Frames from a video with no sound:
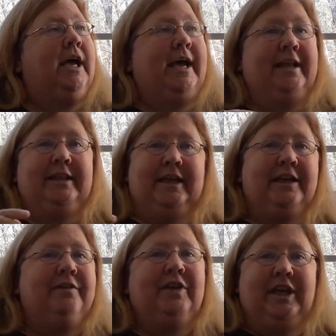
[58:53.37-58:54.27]
And at the
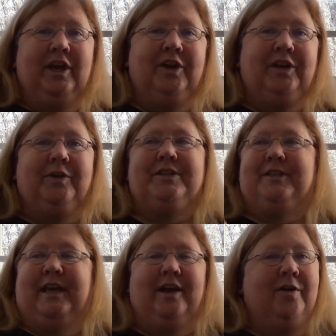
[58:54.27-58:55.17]
end of a year, you can
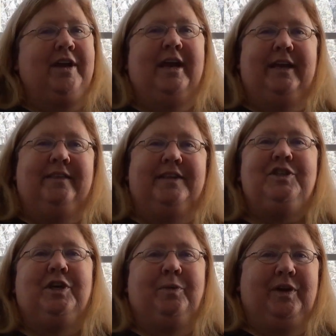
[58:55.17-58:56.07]
say, okay,
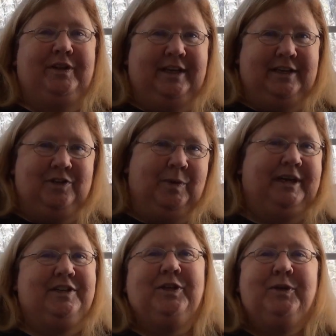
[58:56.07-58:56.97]
this year we only had
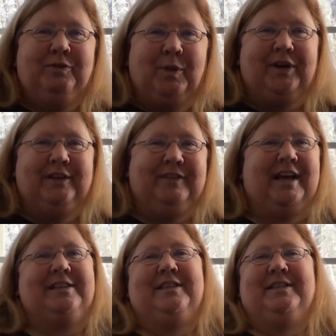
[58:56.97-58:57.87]
22 forklift
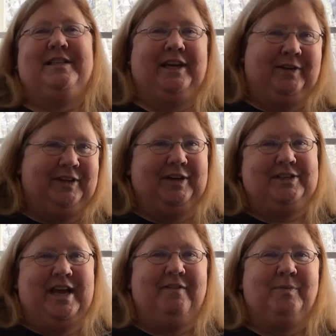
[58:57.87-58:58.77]
accidents and it only
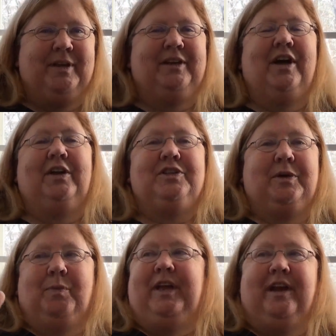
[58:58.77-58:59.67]
cost half a million dollars
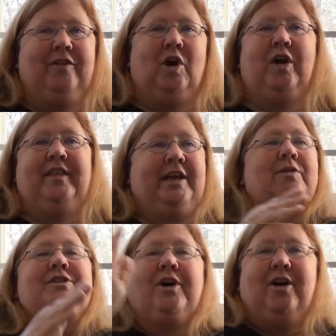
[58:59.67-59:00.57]
and we have our, here
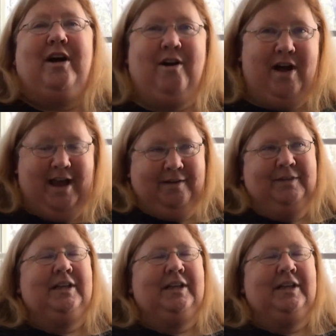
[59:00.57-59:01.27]
is our ROI.